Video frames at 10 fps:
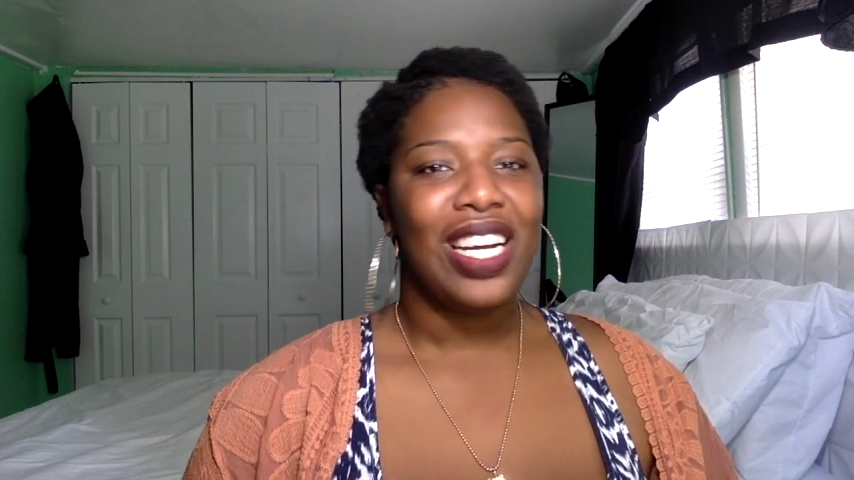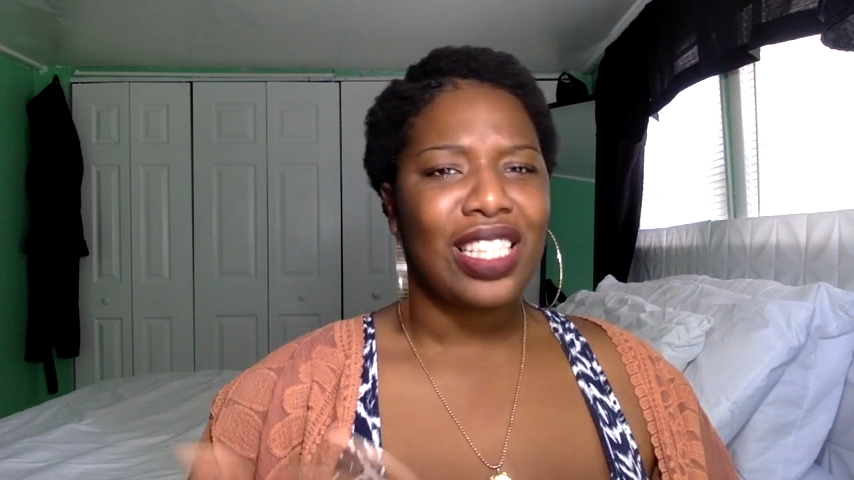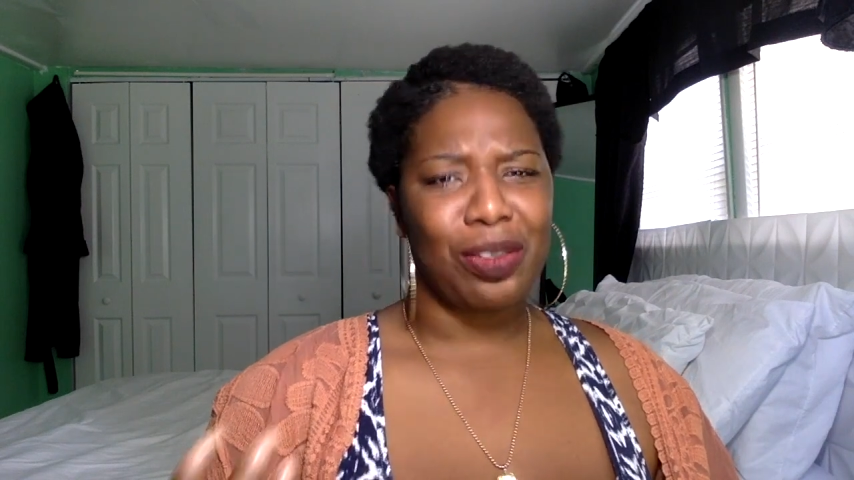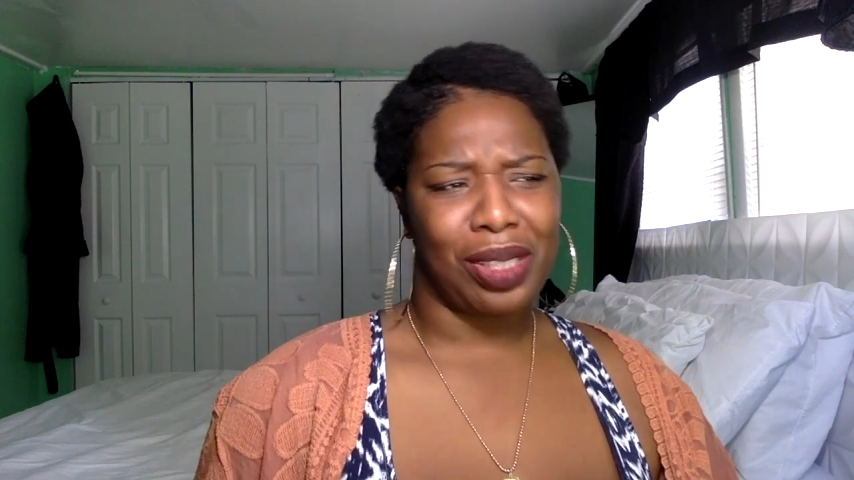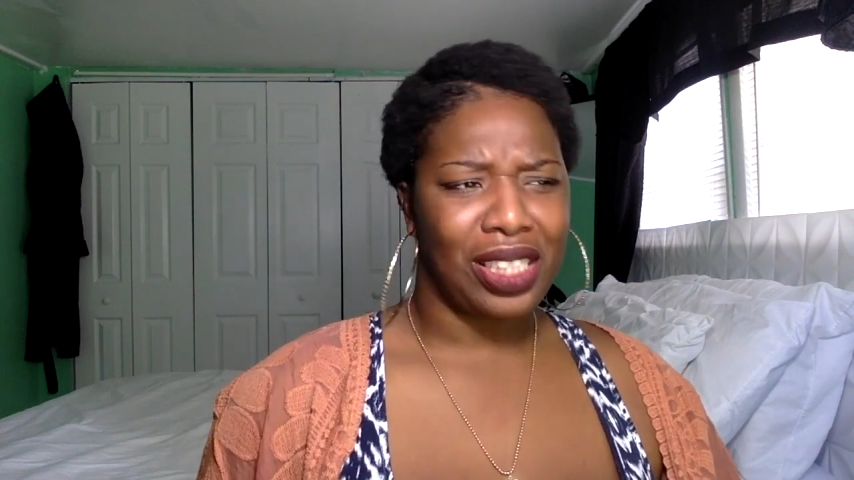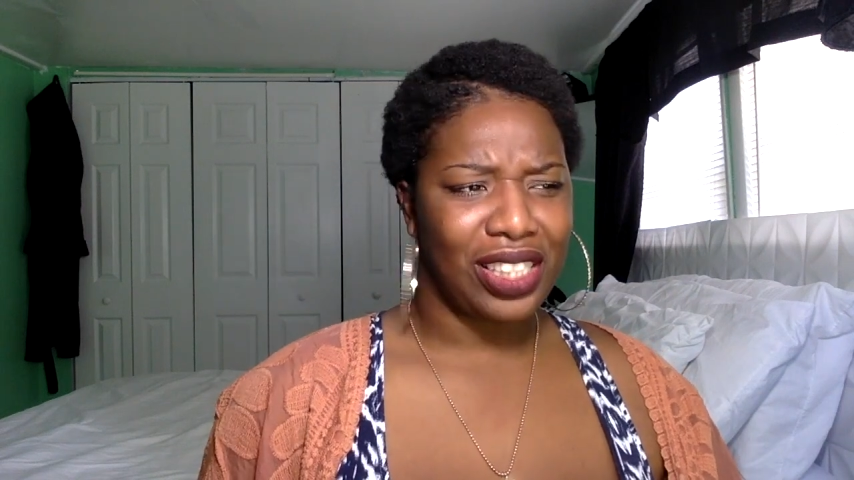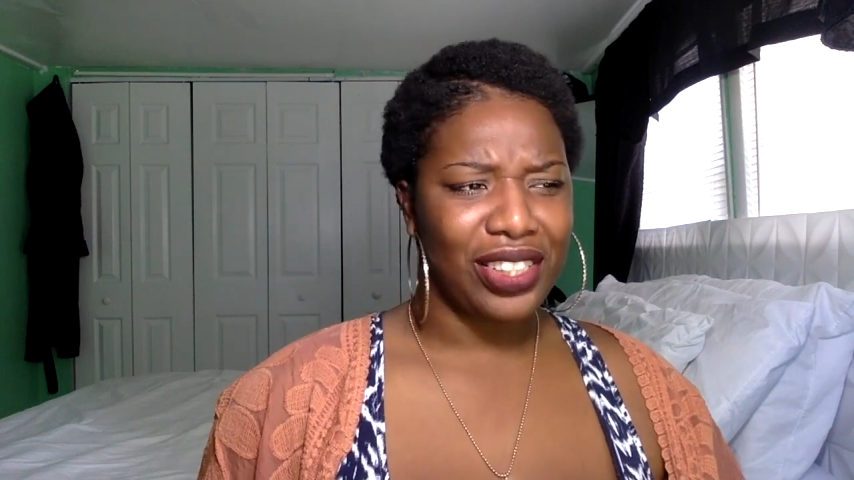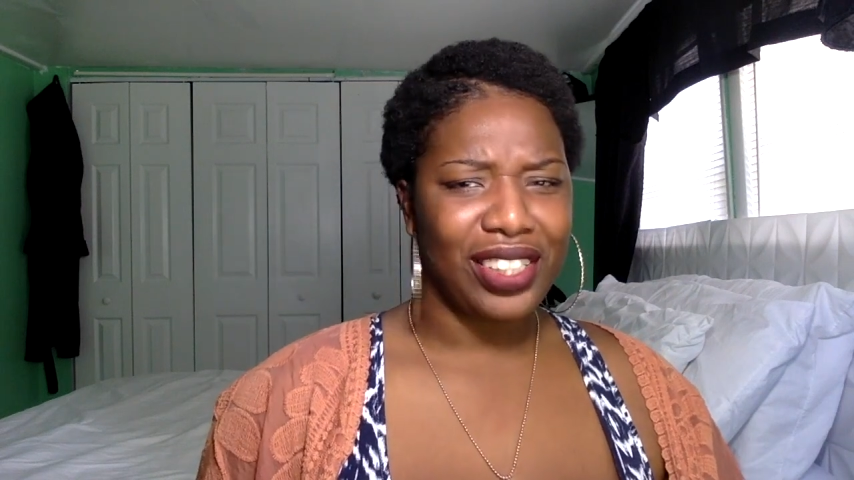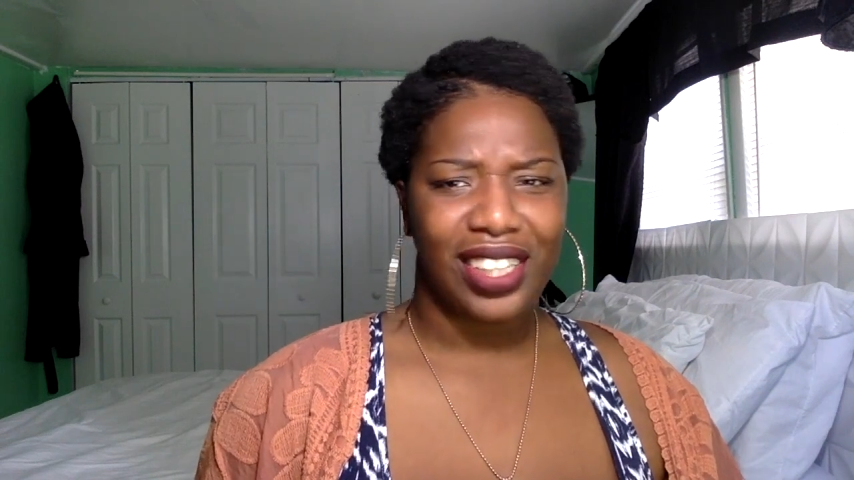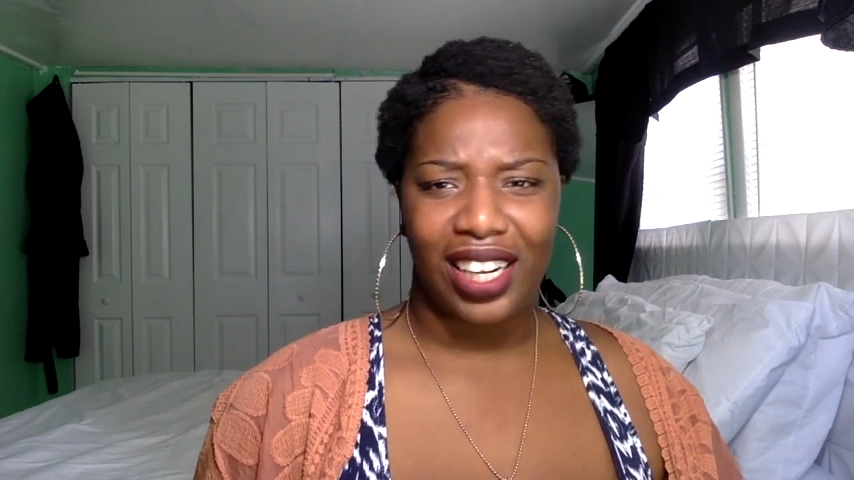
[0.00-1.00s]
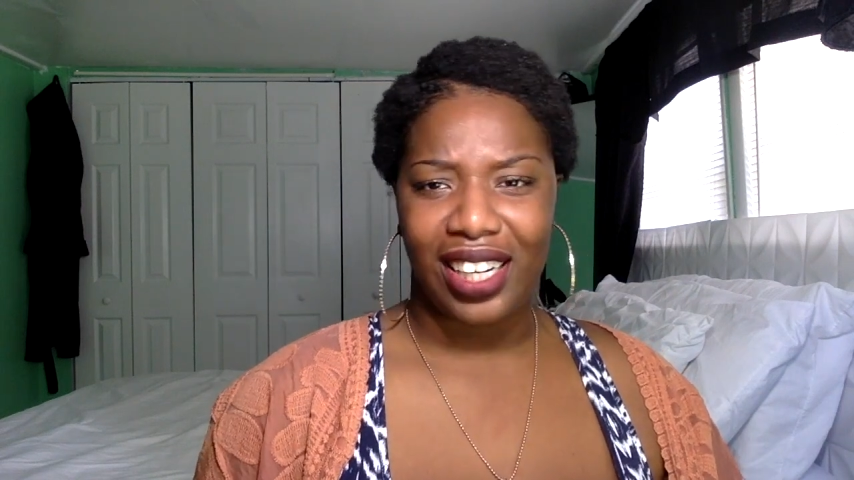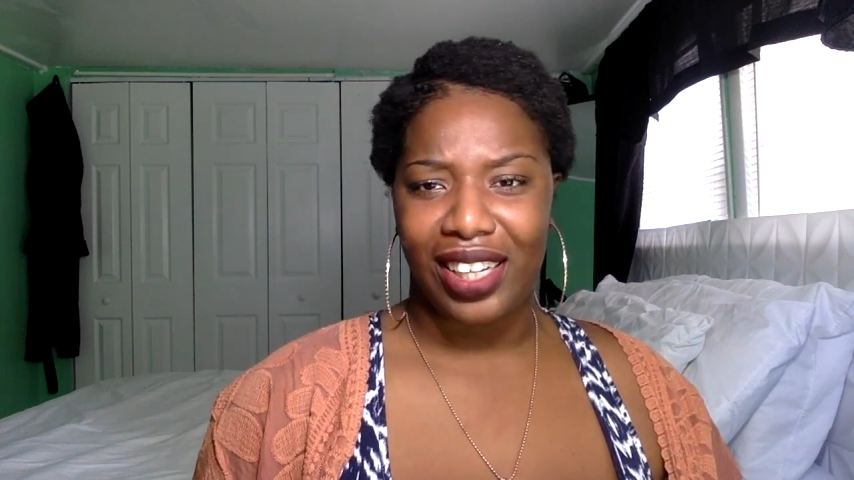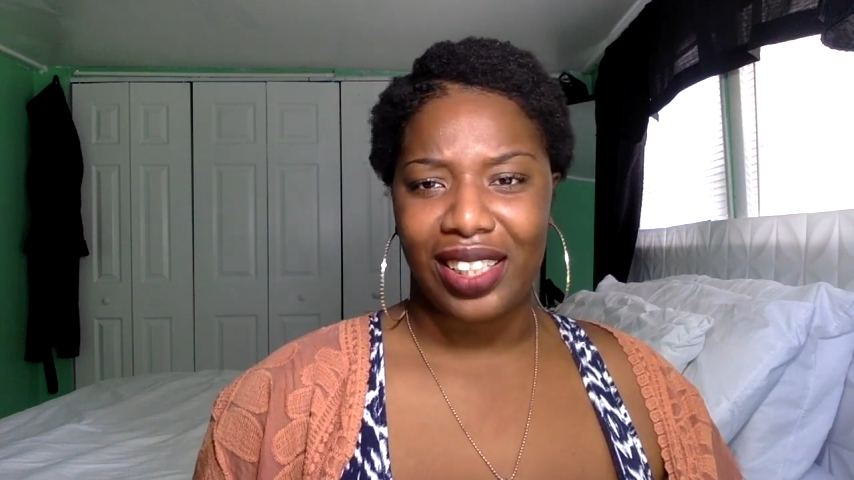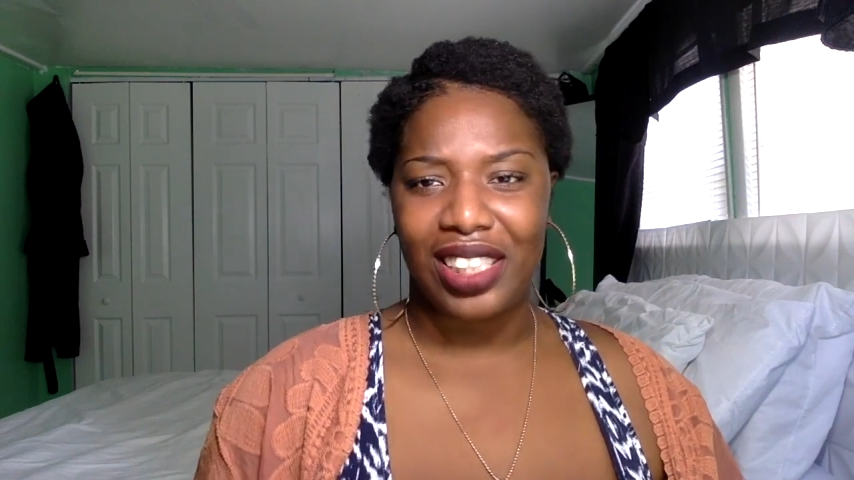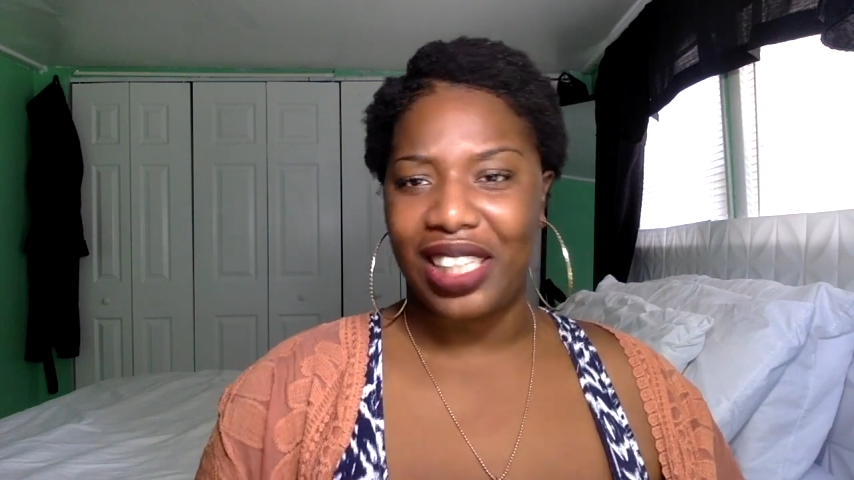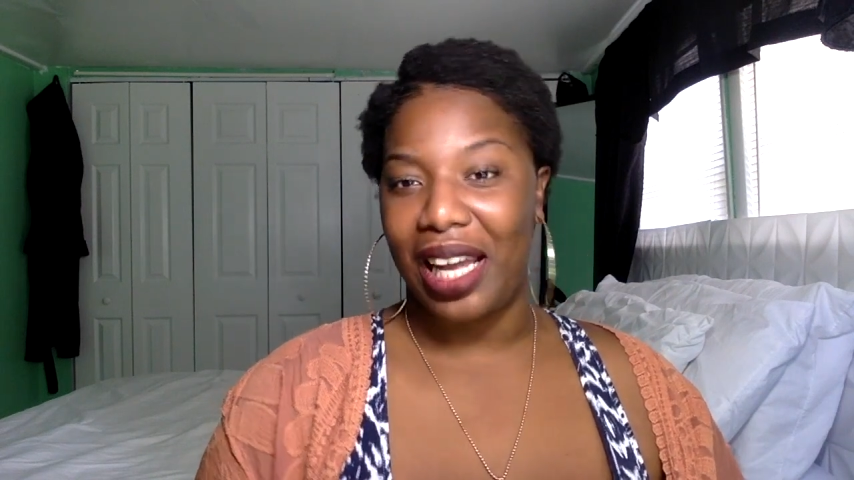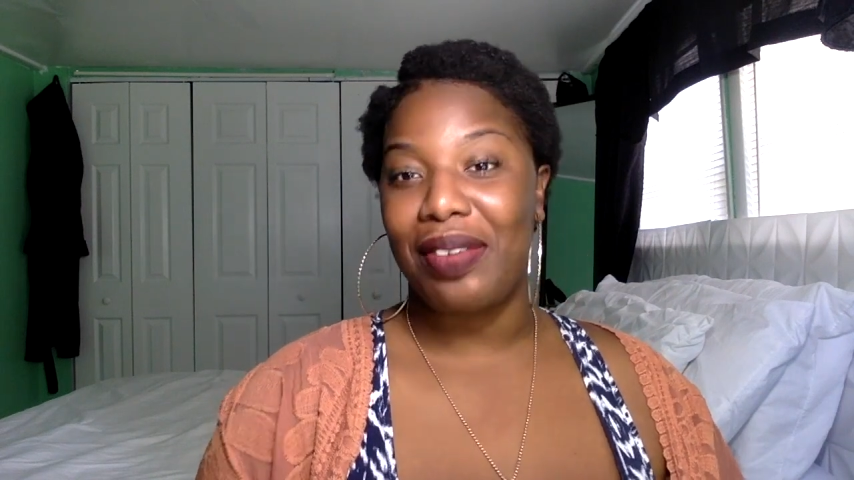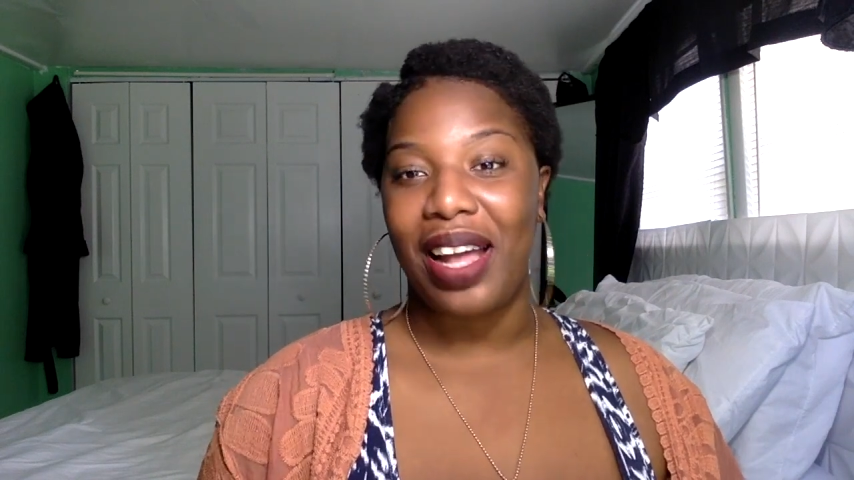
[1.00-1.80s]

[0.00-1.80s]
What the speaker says: So my sister, she came